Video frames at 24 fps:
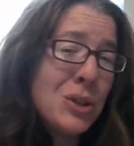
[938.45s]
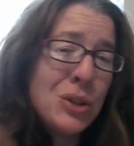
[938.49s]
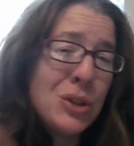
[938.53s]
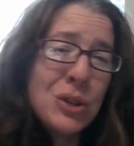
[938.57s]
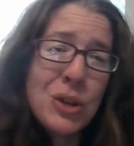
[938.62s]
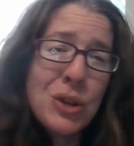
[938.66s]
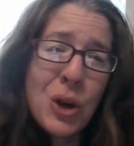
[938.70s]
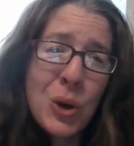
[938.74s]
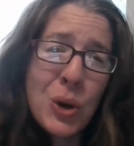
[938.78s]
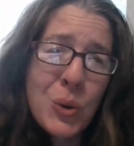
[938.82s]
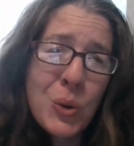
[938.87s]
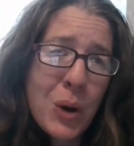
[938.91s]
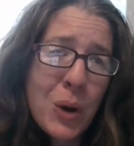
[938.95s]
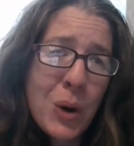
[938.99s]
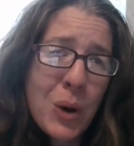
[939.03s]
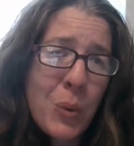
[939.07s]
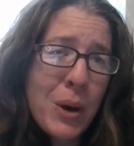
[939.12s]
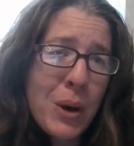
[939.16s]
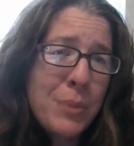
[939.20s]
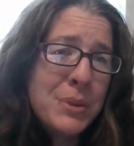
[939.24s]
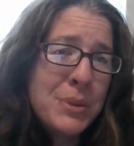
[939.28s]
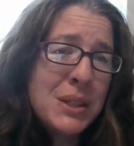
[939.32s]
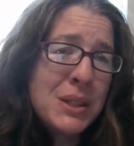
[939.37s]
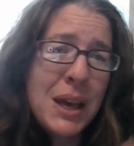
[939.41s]
Just go to our
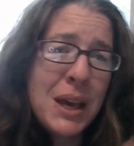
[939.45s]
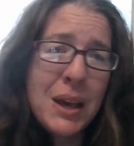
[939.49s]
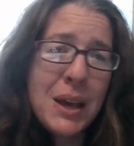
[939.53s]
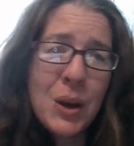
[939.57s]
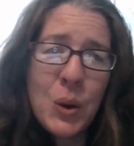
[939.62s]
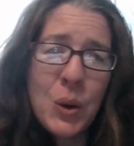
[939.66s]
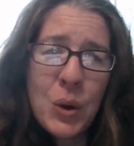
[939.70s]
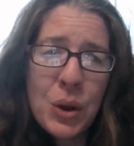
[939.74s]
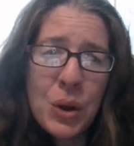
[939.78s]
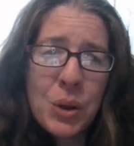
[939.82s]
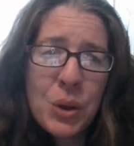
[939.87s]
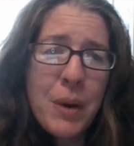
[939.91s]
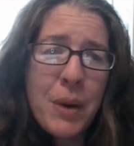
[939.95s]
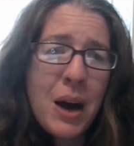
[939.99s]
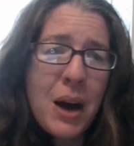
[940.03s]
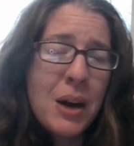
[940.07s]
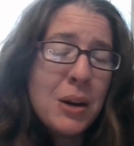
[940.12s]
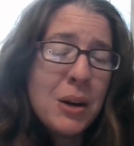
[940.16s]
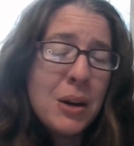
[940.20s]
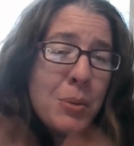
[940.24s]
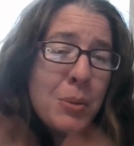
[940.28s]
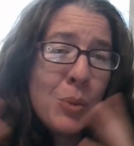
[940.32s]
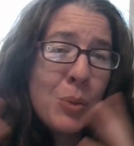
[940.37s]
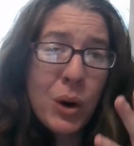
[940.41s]
website, go to the
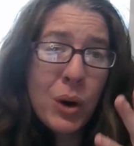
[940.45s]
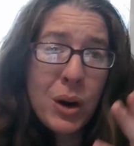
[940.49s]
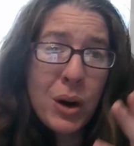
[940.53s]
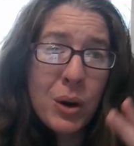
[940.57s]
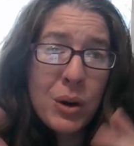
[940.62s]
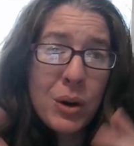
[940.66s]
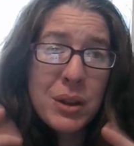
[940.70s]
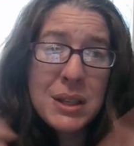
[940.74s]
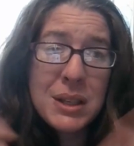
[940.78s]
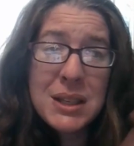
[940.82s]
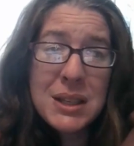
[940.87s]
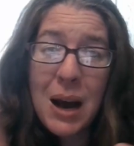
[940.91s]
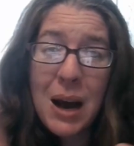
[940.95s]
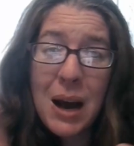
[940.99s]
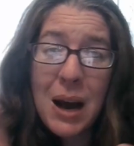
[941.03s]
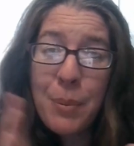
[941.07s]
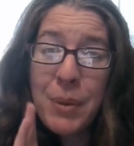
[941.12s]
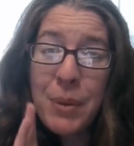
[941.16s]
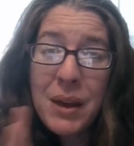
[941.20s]
bottom or go to the top,